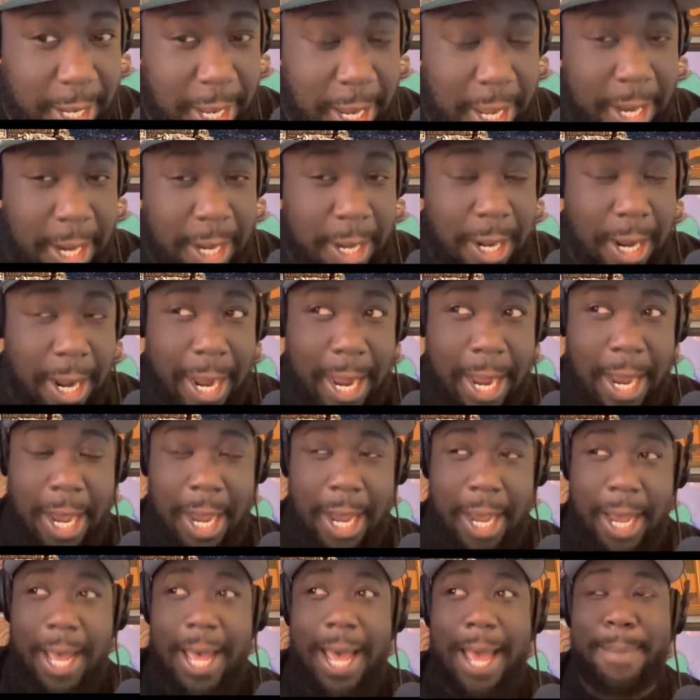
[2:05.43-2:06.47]
And
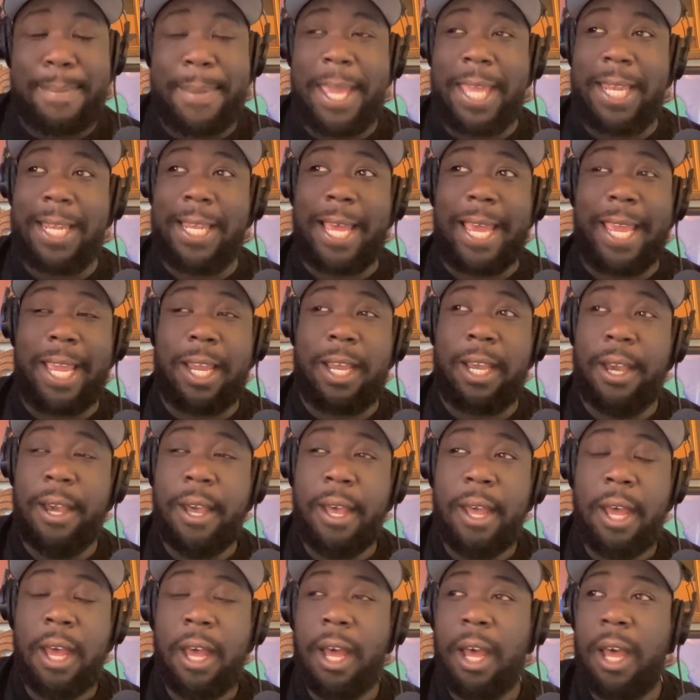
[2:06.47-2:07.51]
I made like
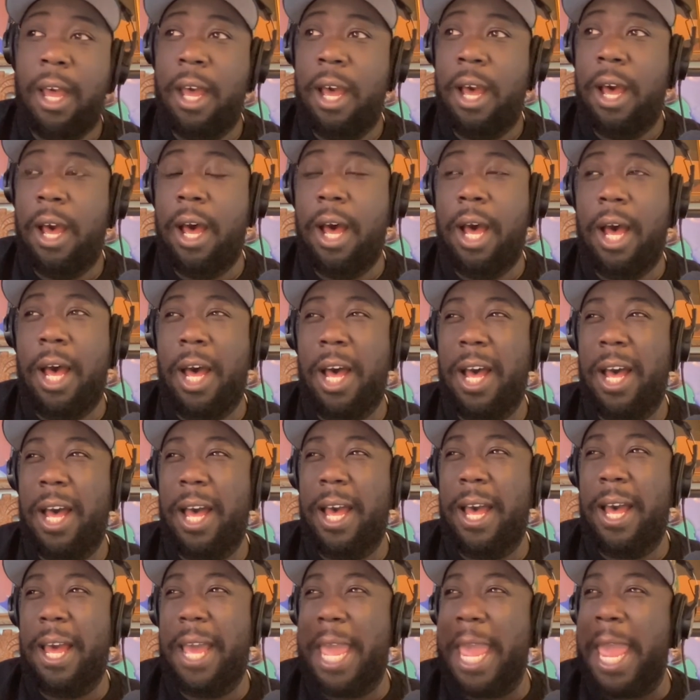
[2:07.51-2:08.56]

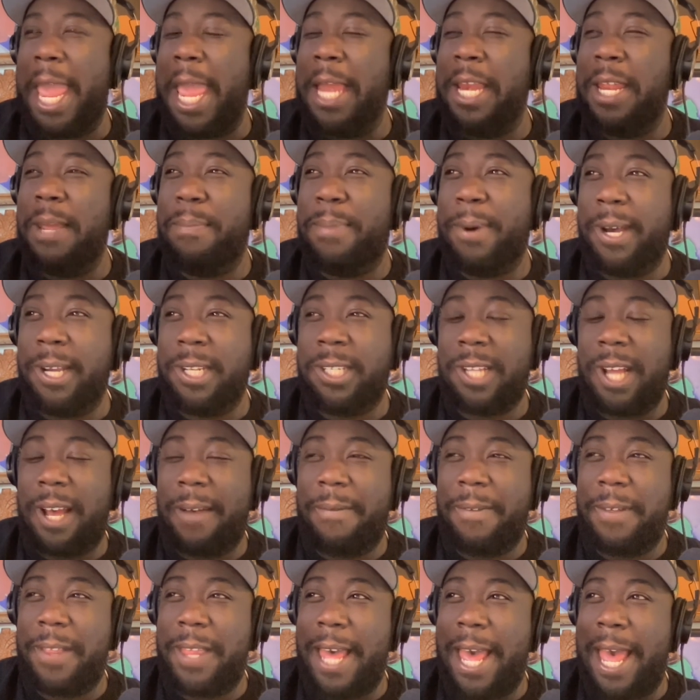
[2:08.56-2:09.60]
$80 off of that. And
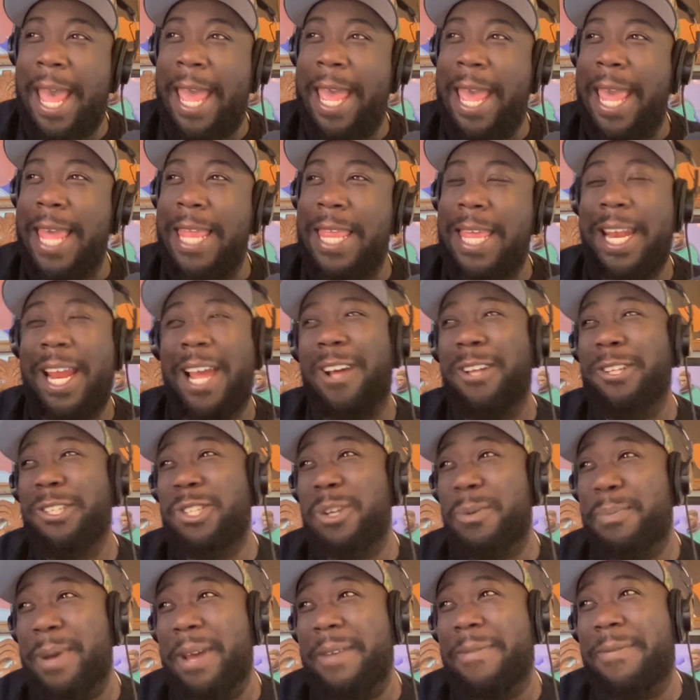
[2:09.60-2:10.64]
then I also bet for
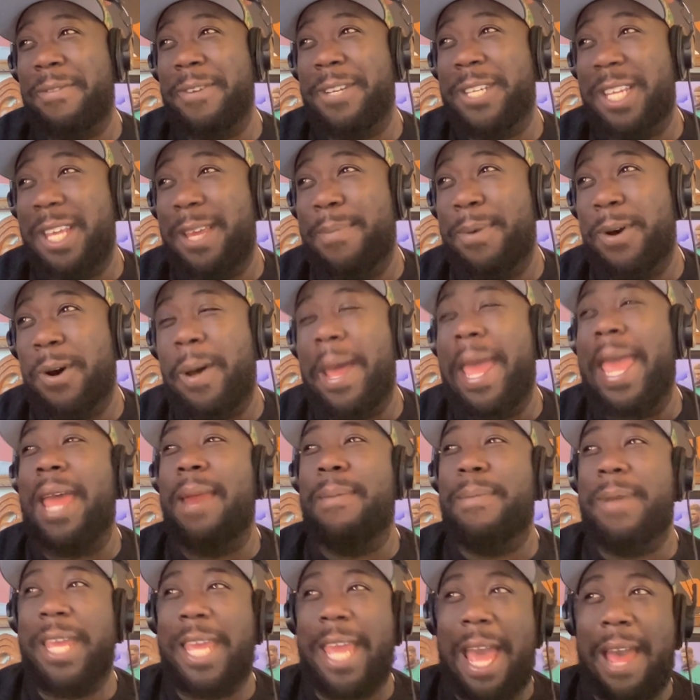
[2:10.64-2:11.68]
Debo and McCaffrey to
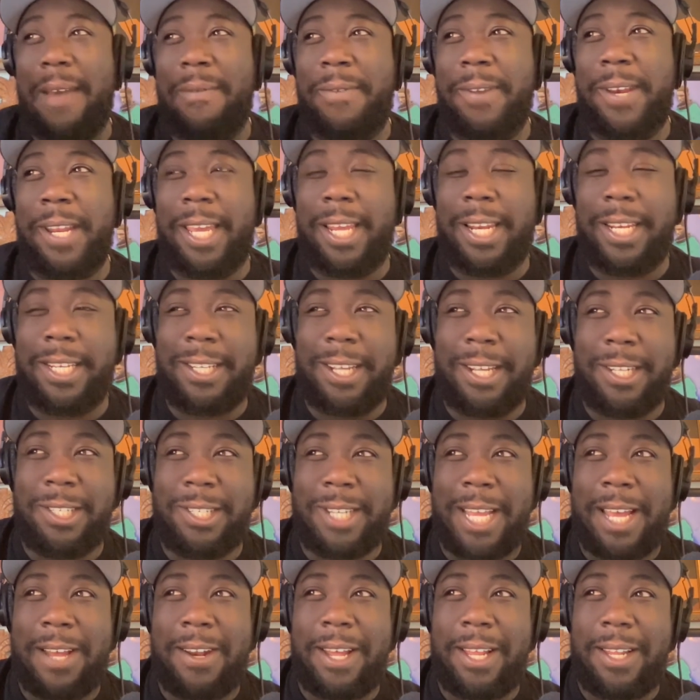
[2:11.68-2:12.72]
get a touchdown. I lost
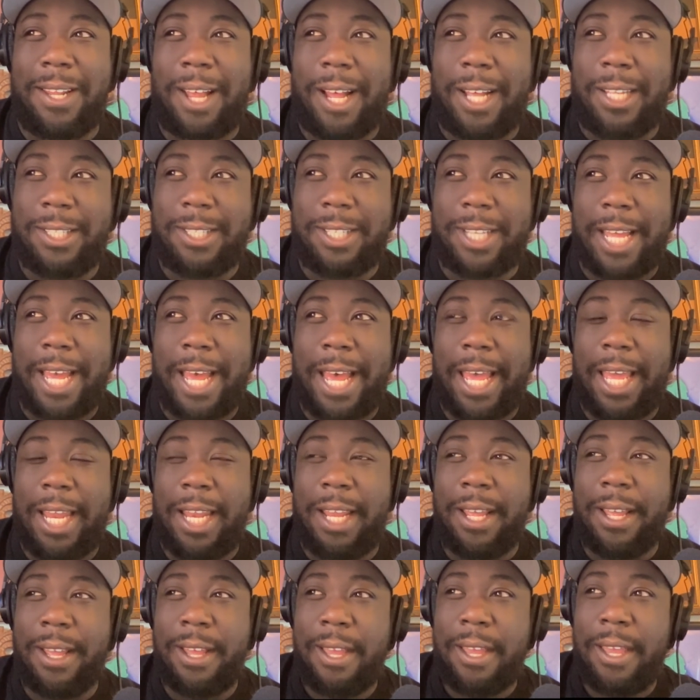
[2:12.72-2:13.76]
that.
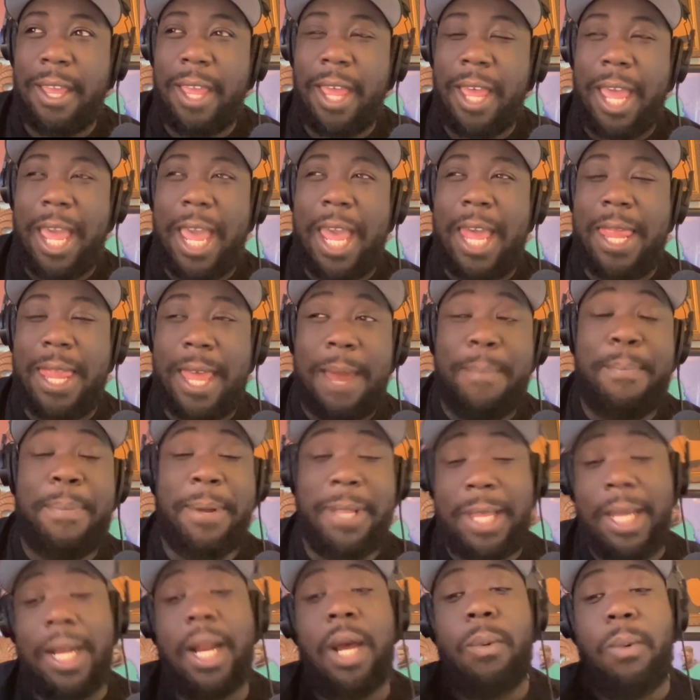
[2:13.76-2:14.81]
But then I won a
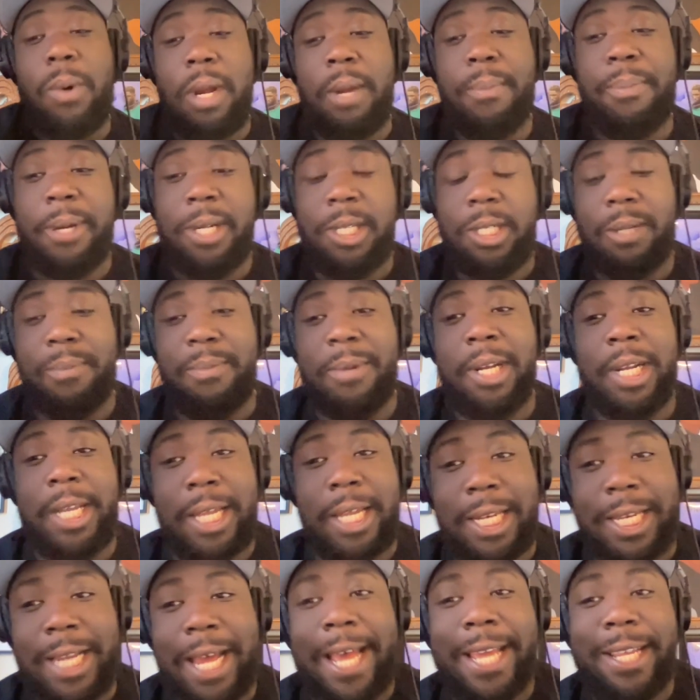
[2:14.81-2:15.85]
bunch of money in dice. So
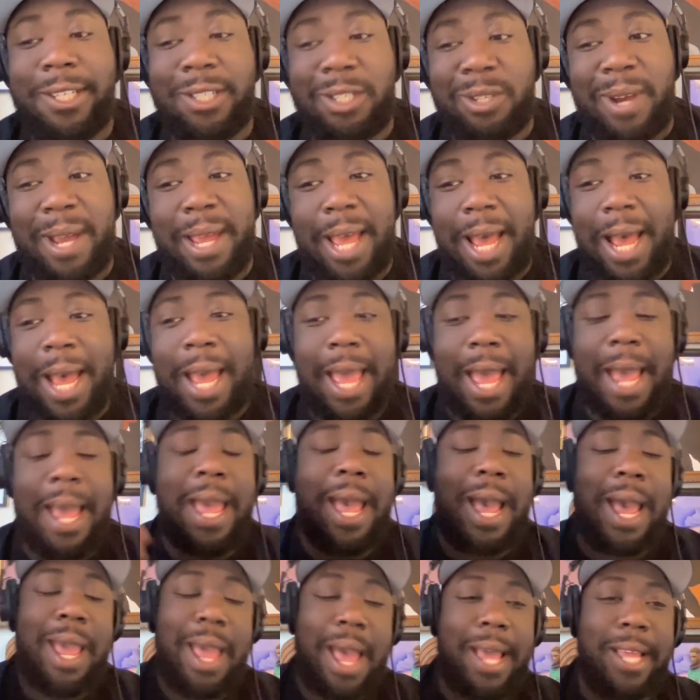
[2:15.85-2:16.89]
I still
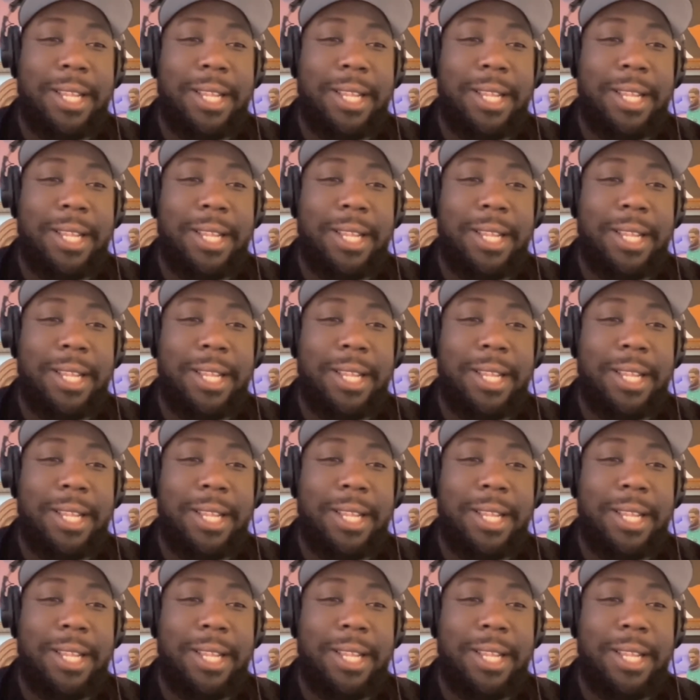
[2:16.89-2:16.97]
won.